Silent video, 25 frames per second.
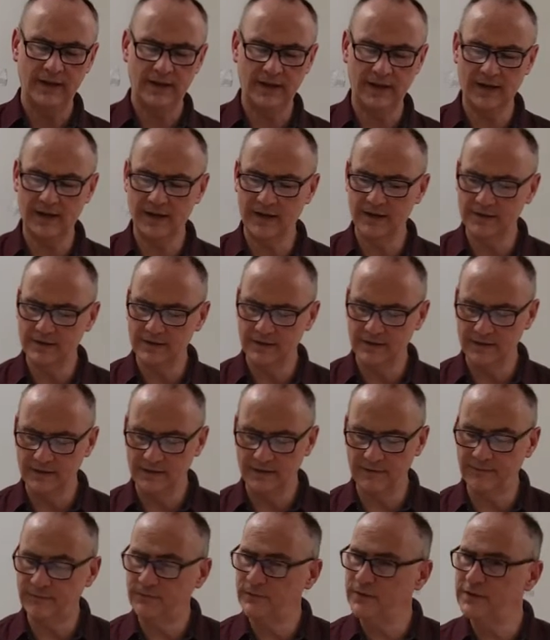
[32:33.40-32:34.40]
And
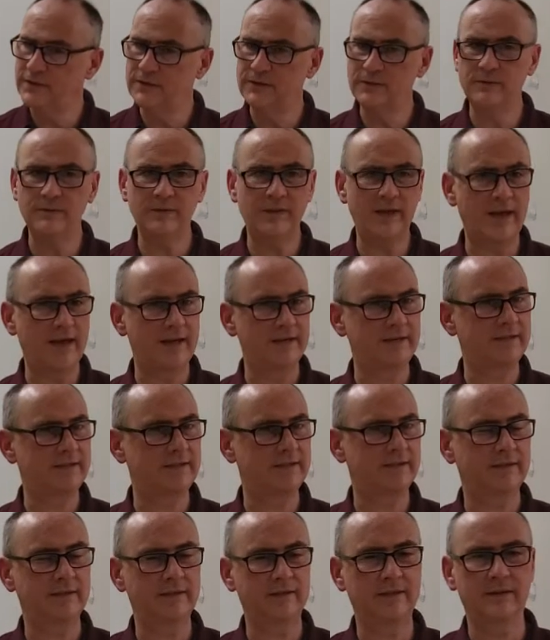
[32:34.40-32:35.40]
if we do
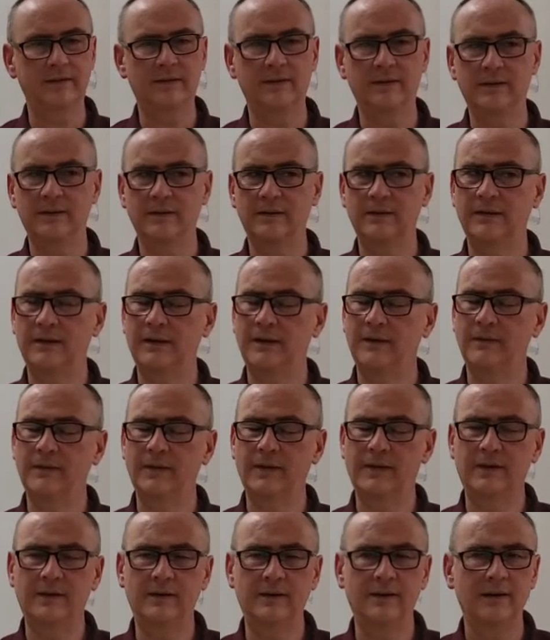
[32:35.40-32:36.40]
that, you know,
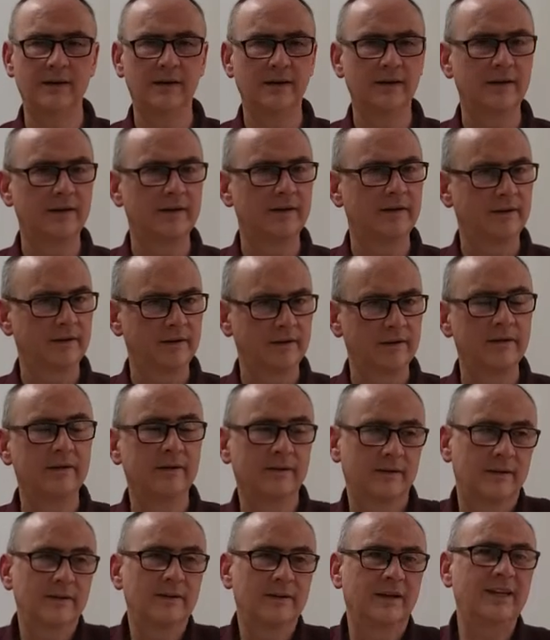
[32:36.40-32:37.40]
then
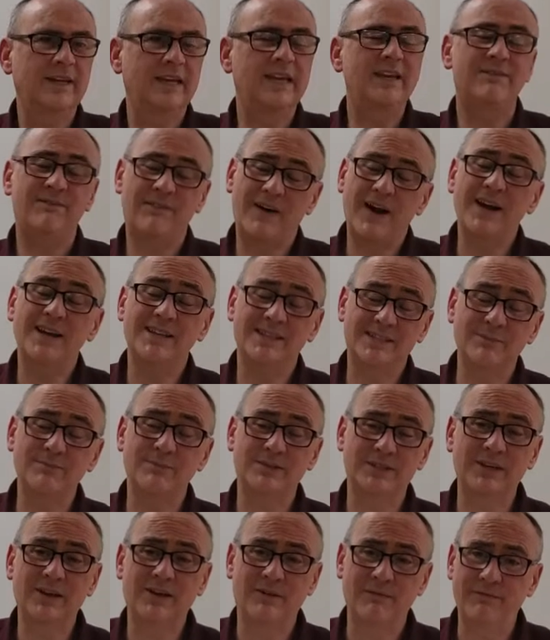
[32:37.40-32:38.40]
he finds
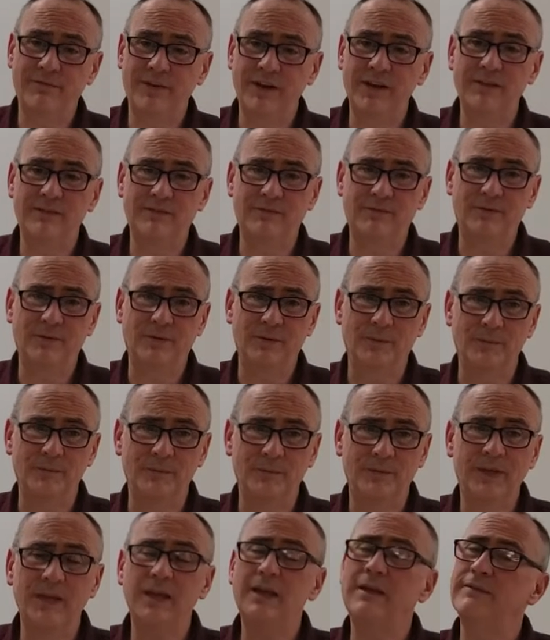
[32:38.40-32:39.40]
himself faithful,
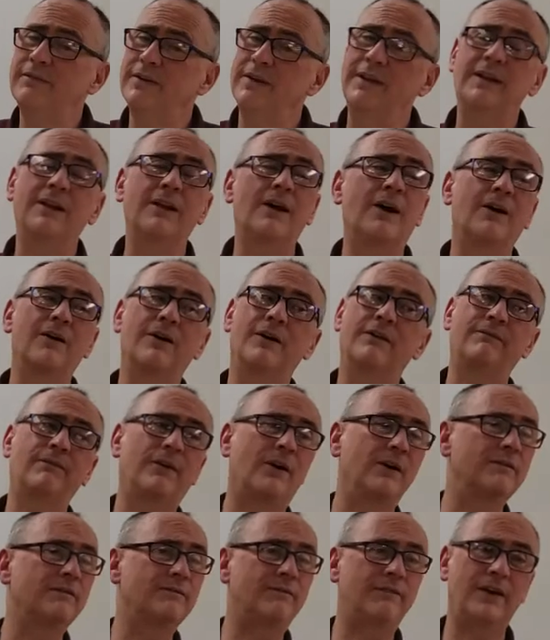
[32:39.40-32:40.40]
even in our
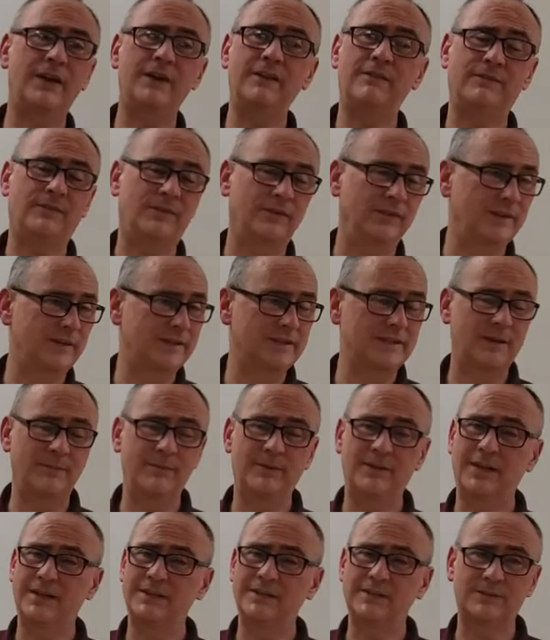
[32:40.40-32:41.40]
unfaithfulness. I
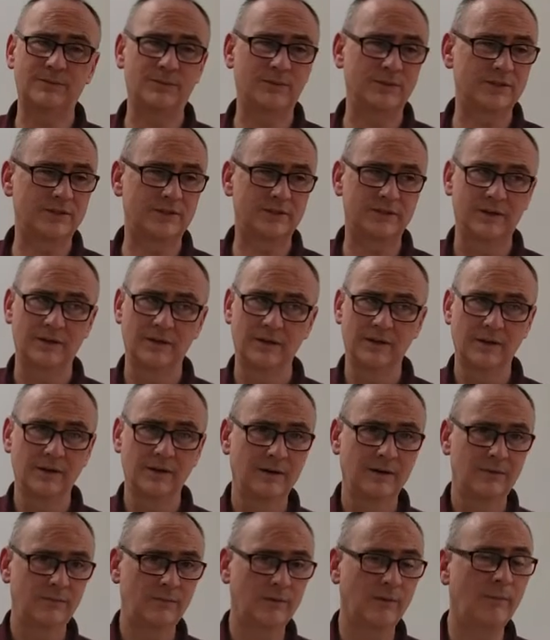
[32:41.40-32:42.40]
mean, this is what's
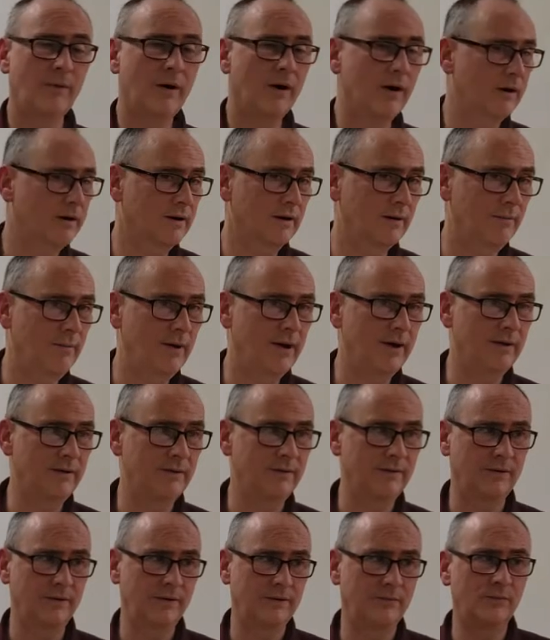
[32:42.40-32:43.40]
remarkable,
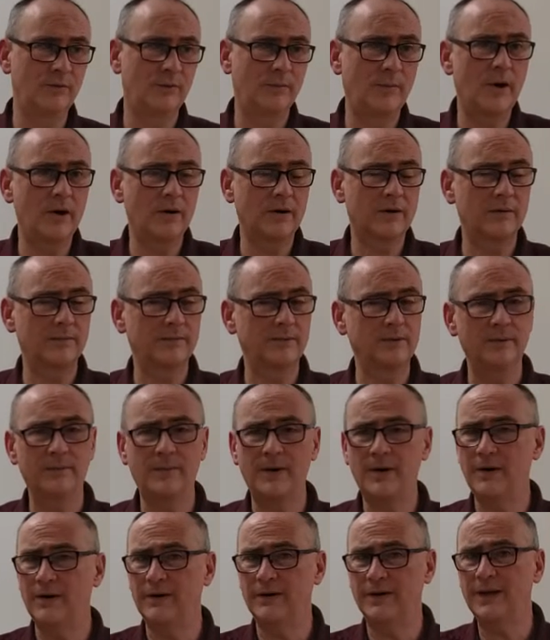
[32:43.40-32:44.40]
remarkable
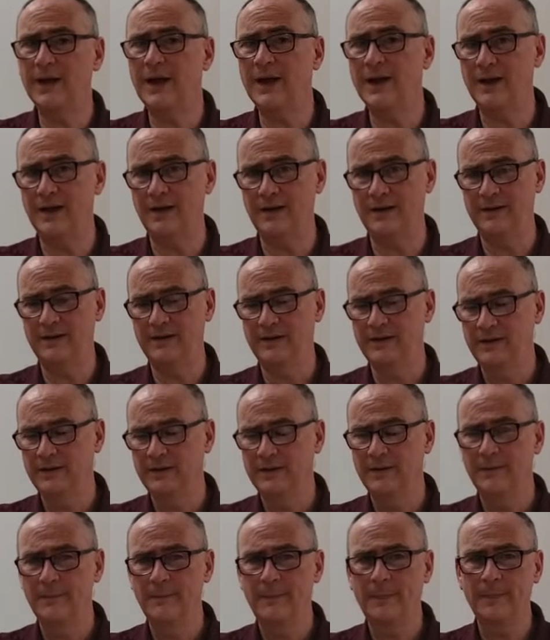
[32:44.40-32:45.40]
about our God.
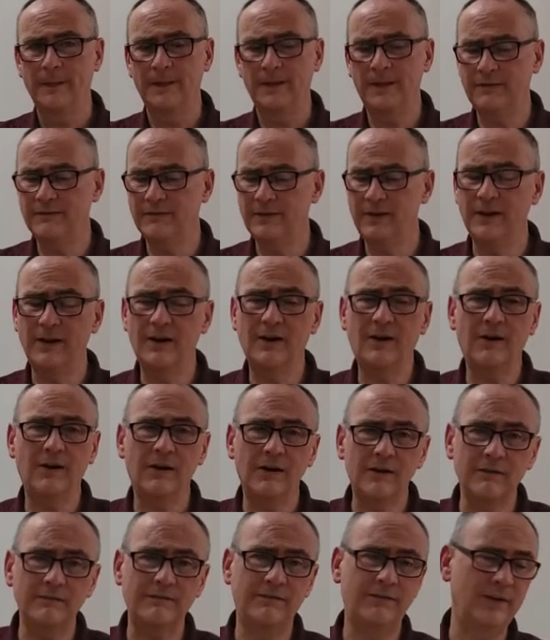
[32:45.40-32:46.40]
Amen. Even in our
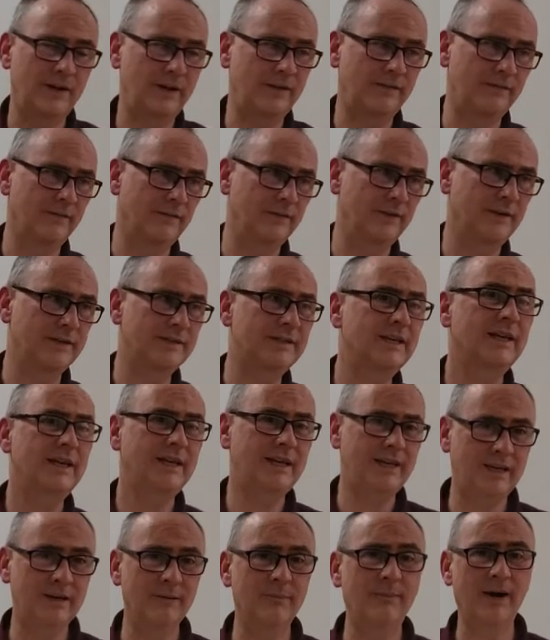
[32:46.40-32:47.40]
unfaithfulness,
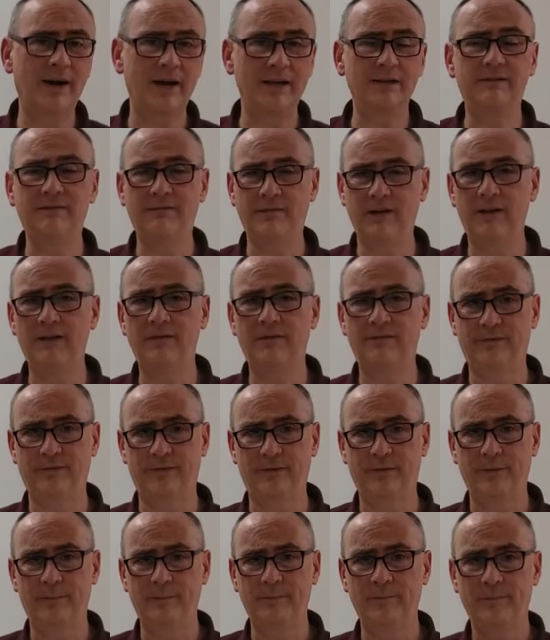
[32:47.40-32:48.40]
he abides faithful.
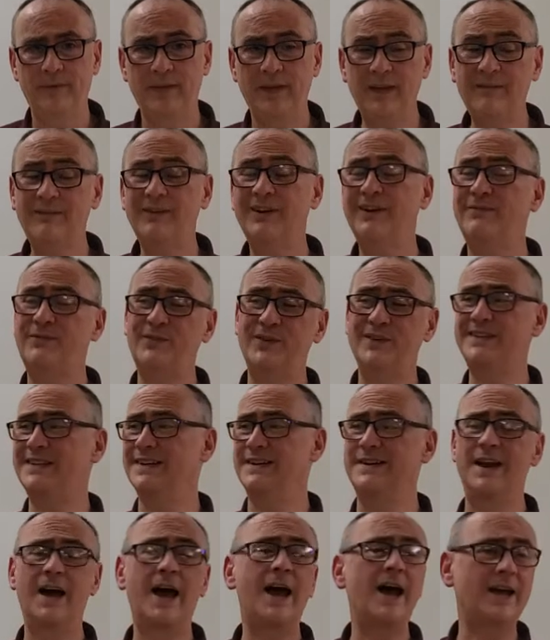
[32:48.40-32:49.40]
Amen. Even if we
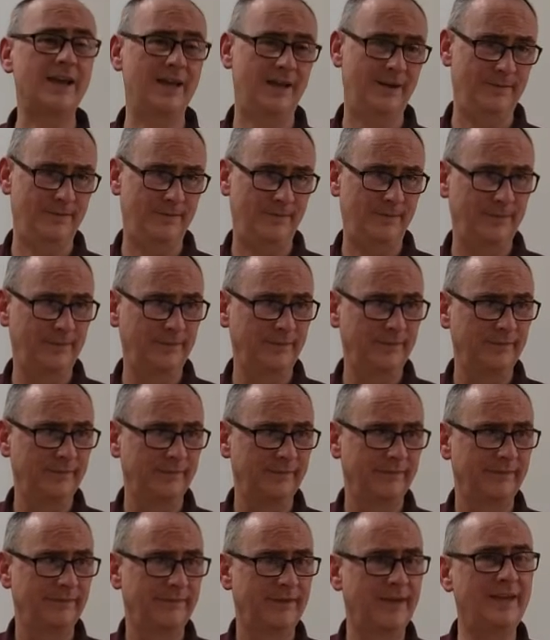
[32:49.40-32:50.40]
deny him,
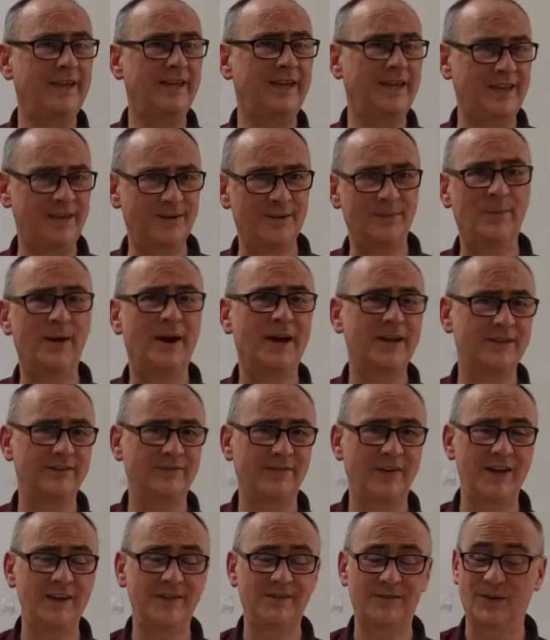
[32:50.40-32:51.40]
he abides
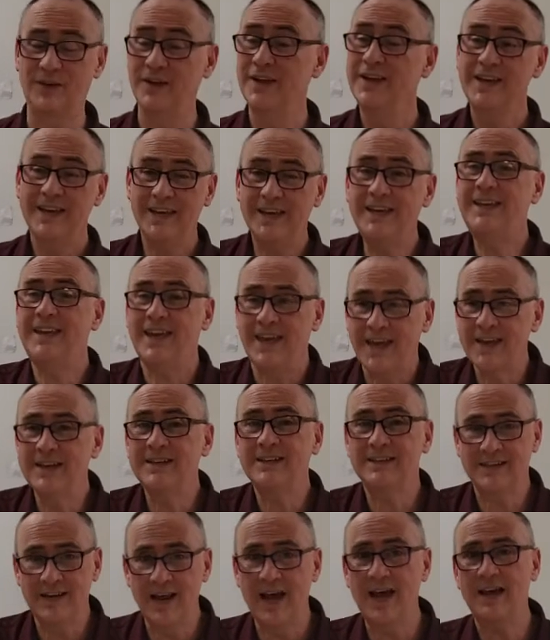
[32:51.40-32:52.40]
faithful. He
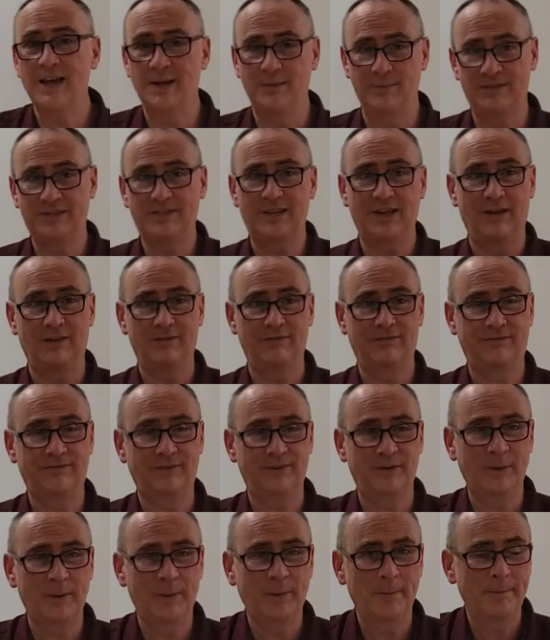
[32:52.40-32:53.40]
can't deny himself.
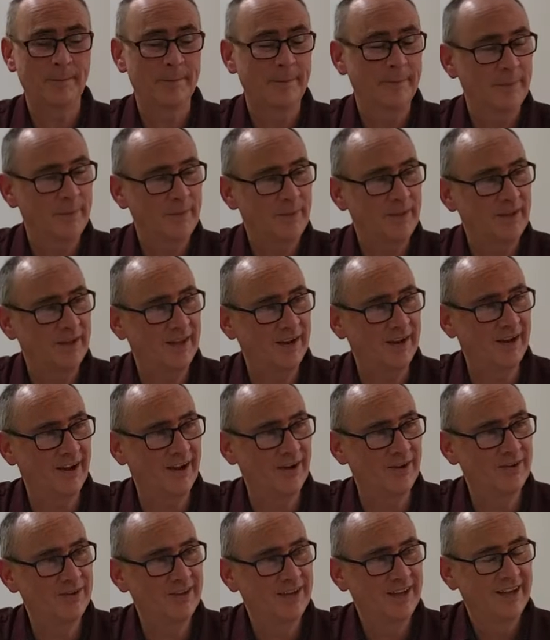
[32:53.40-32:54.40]
Amen. You
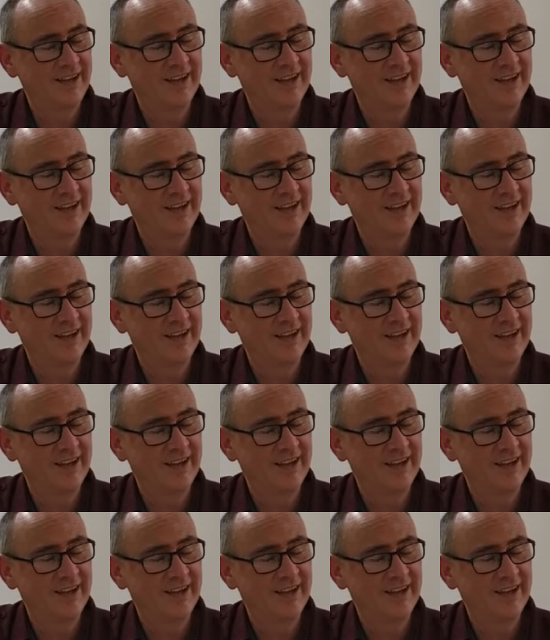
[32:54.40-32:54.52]
know?